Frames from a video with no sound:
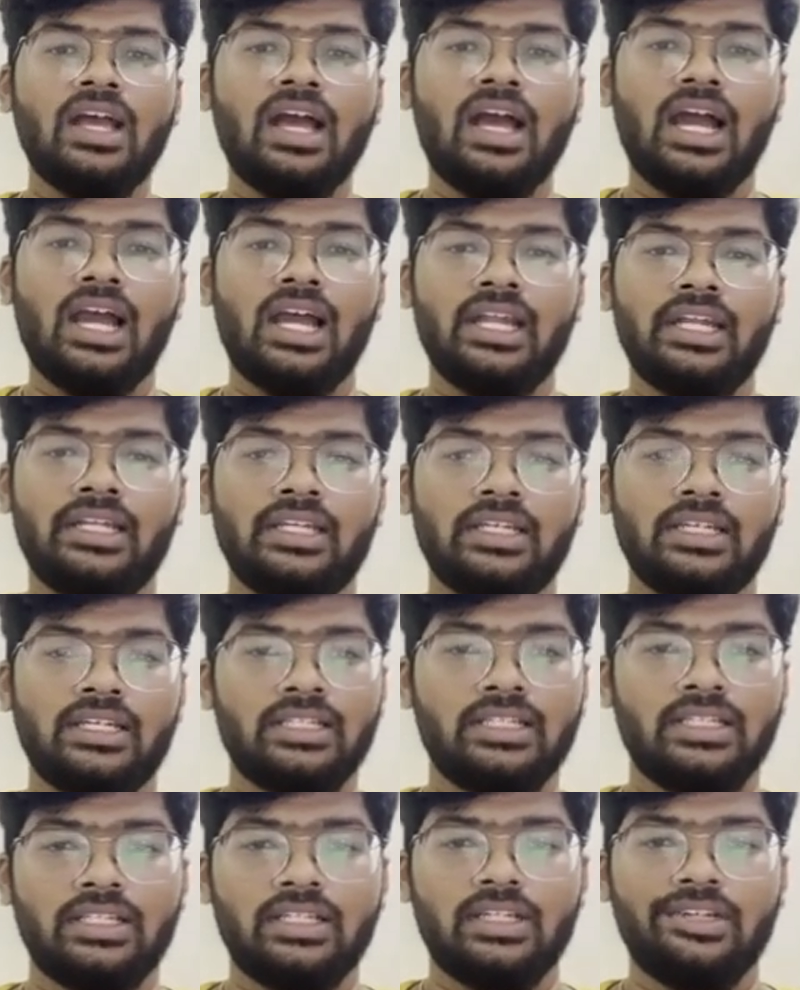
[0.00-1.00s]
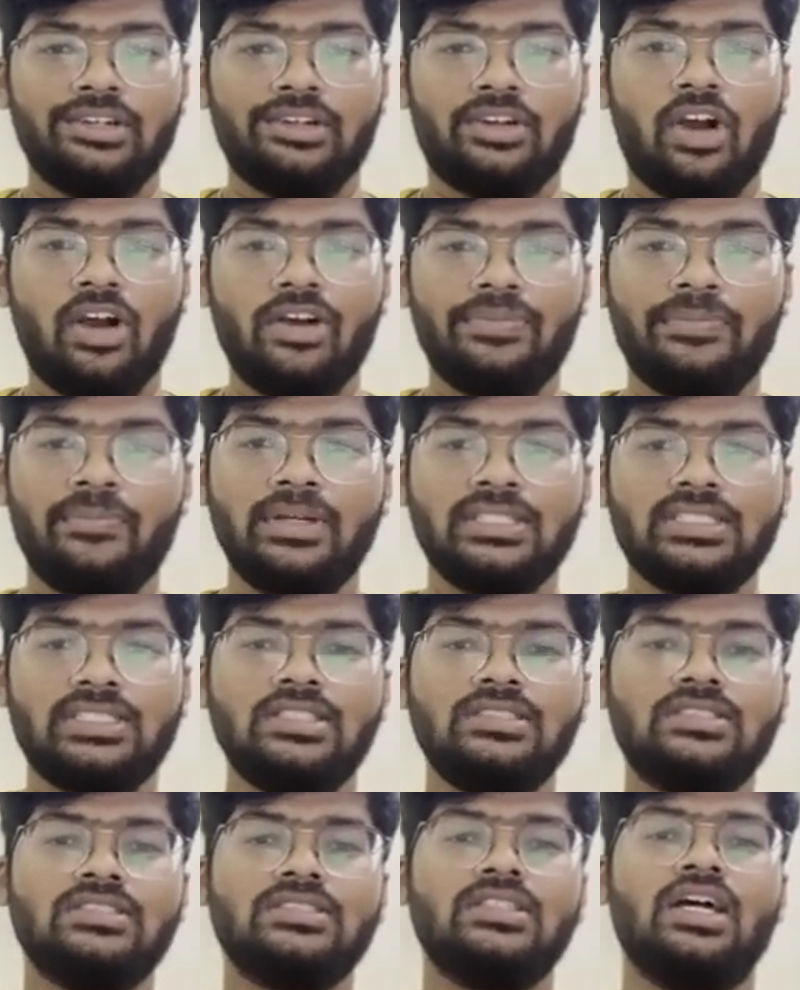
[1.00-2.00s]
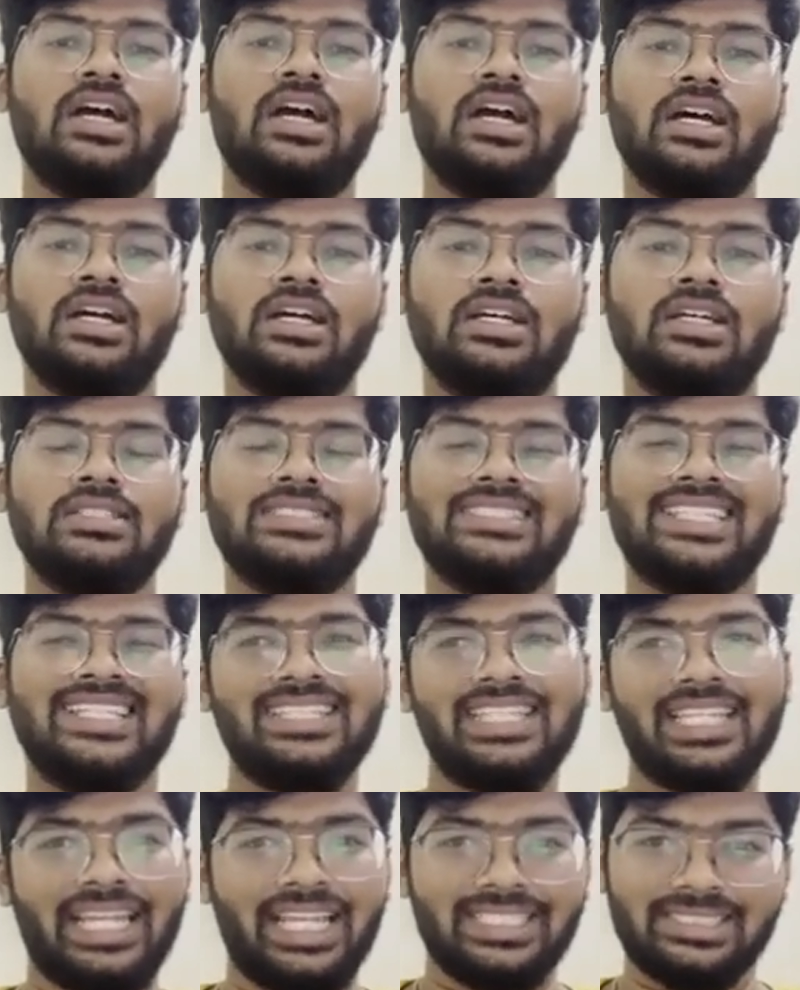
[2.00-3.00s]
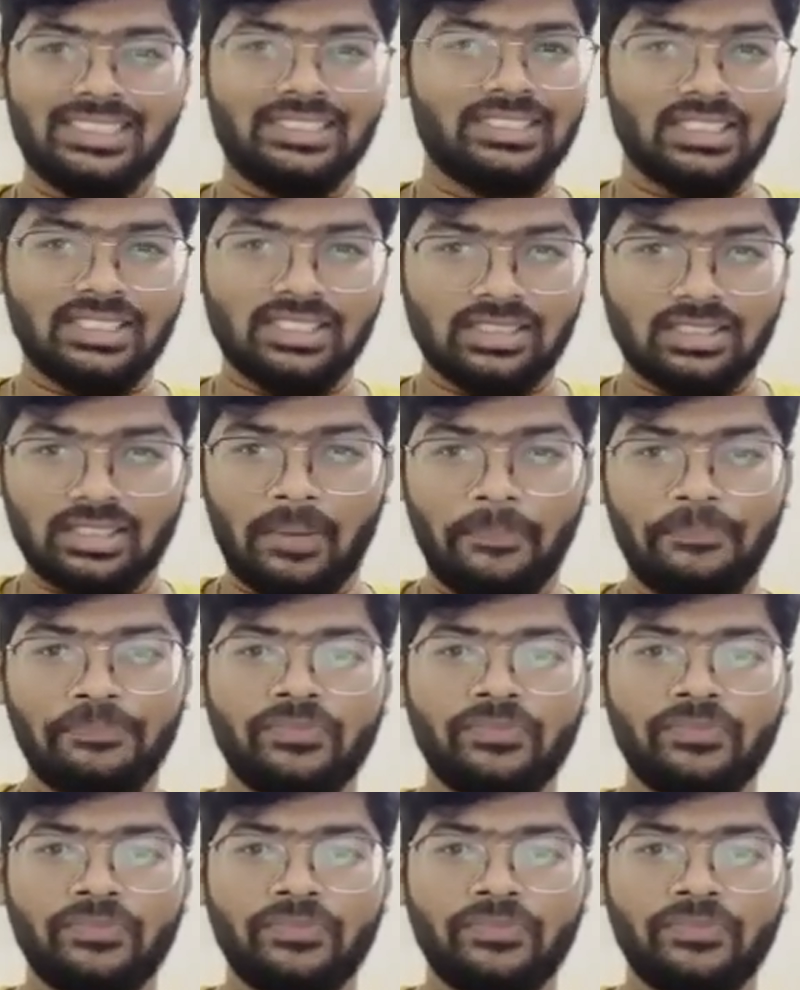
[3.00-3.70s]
And calf muscles strengthening exercises.